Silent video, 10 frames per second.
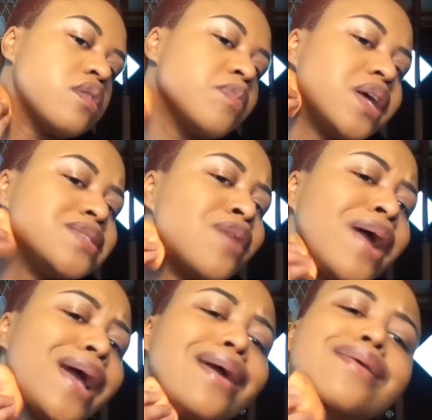But that's
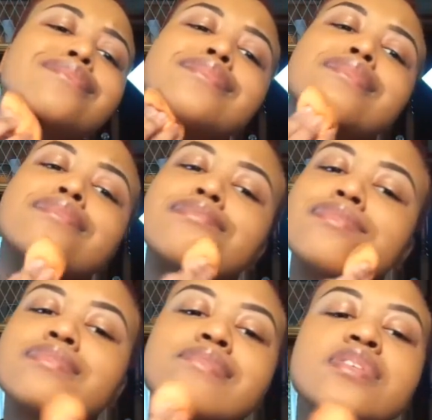alright.
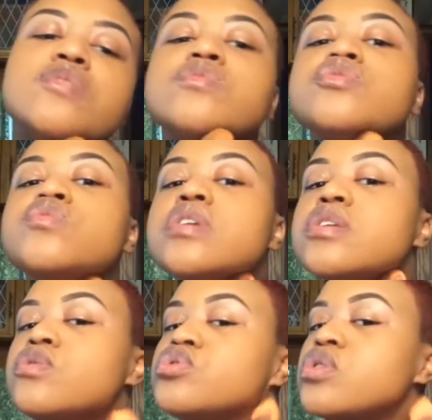This one, you
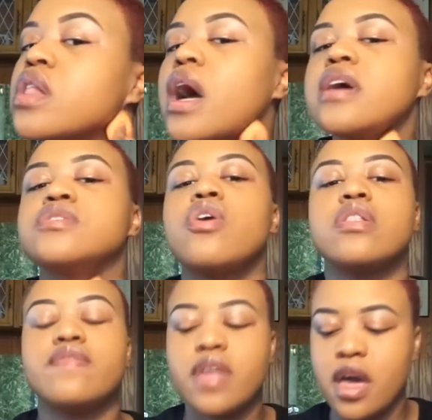can neutralize all
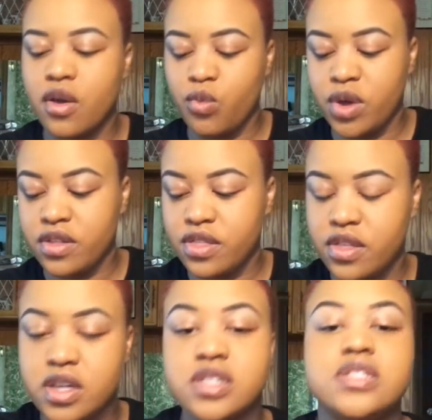of that with
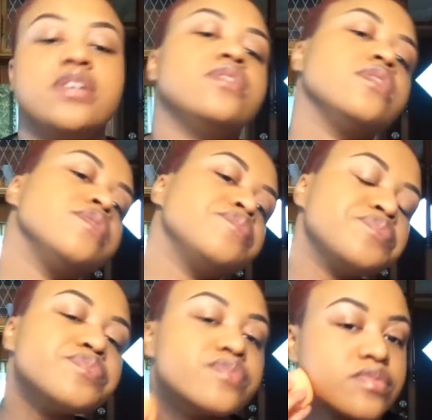concealer.
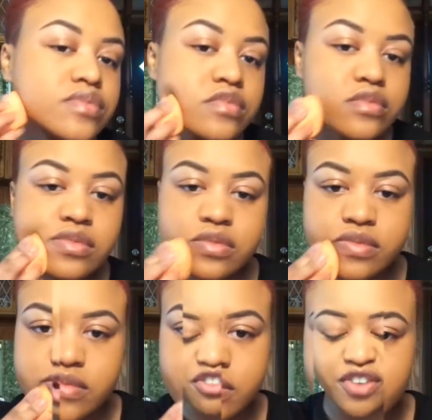
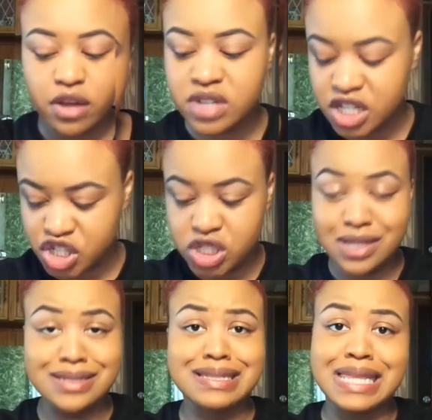Our foundation
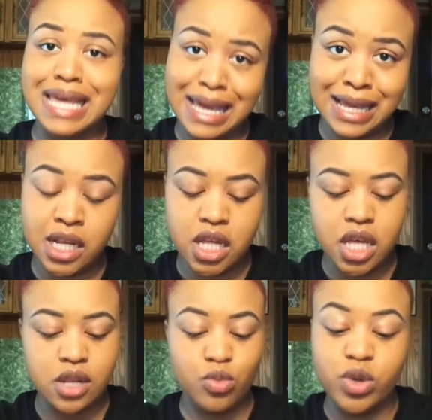is laid
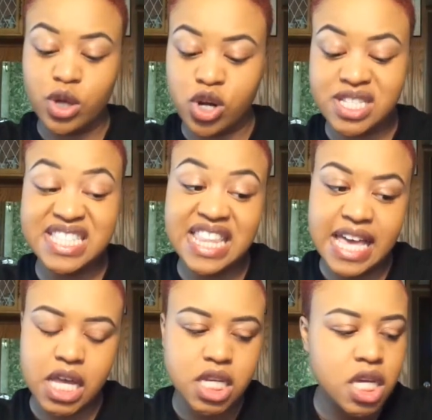and we are
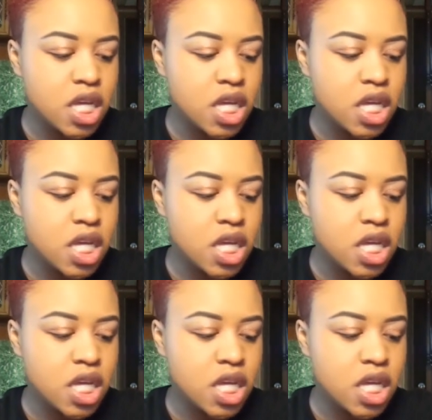slayed.